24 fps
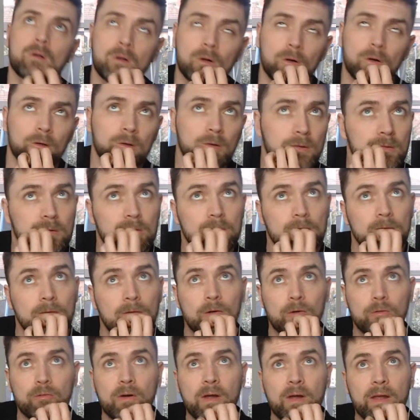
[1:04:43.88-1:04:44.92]
Good.
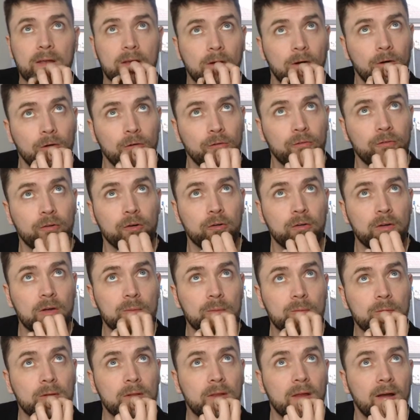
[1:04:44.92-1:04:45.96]
Great goal for
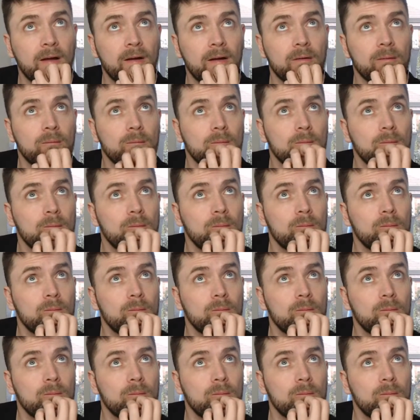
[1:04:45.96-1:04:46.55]
Greenwood, that.